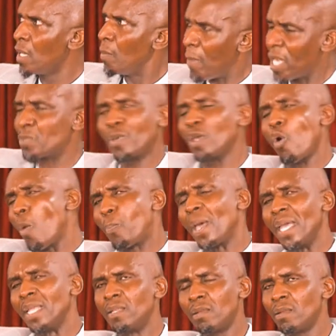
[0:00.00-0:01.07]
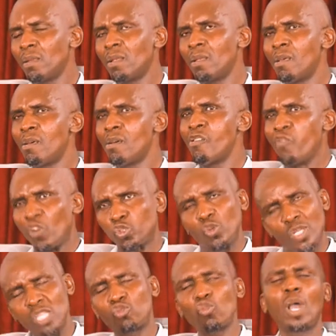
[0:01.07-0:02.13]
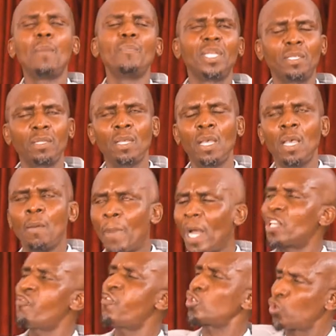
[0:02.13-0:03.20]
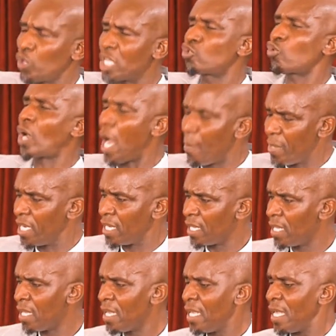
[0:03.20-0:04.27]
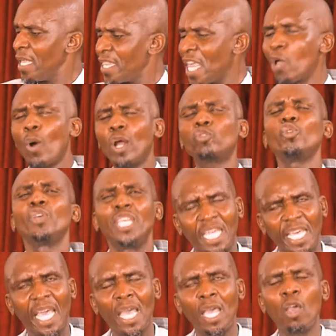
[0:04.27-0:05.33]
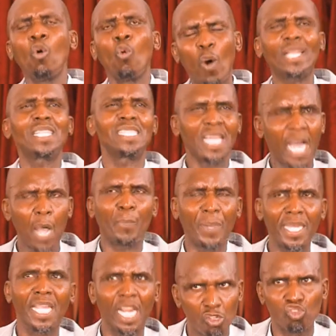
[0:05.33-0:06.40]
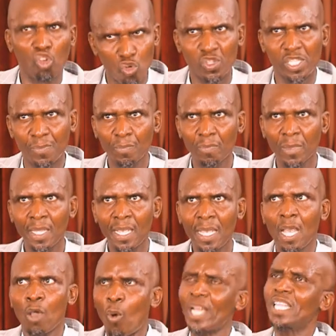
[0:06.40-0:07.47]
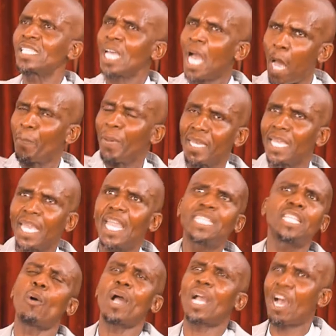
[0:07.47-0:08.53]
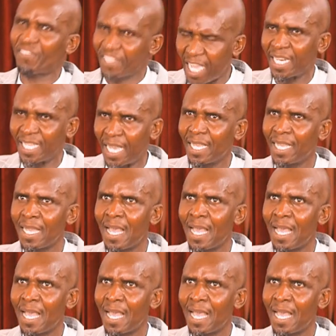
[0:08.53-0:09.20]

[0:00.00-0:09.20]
must be open for students to come in. But for students to come in, they want to hear what is happening at Solus. What is happening at our cafeteria?